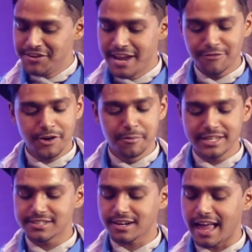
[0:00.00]
Never
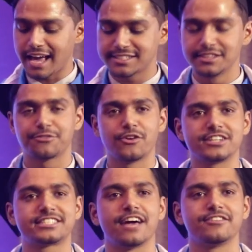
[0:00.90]
missed a class in the
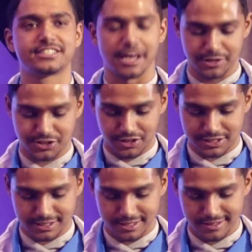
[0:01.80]
first 7
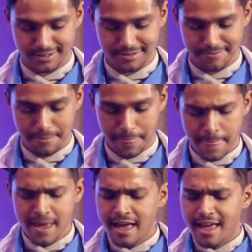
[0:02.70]
semesters.
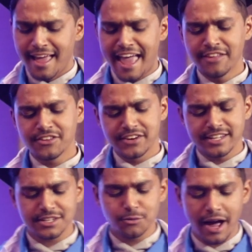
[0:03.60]
And the
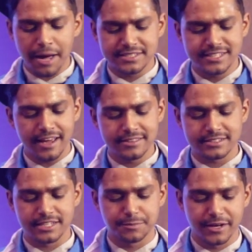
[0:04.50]
reason why I'm saying
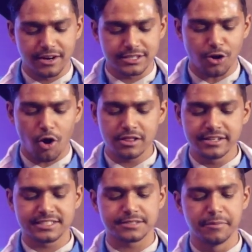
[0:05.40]
this is because all
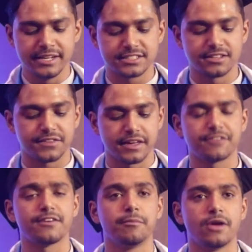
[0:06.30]
this means nothing
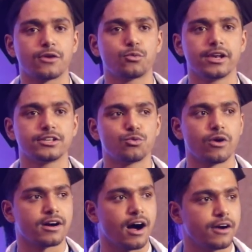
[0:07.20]
if I'm not willing to
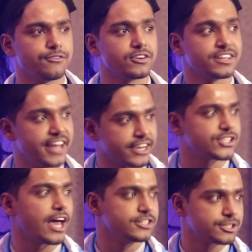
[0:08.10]
work hard for the next
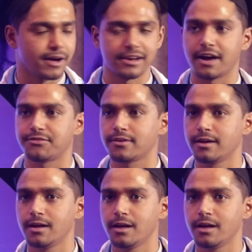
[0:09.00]
challenge in my life.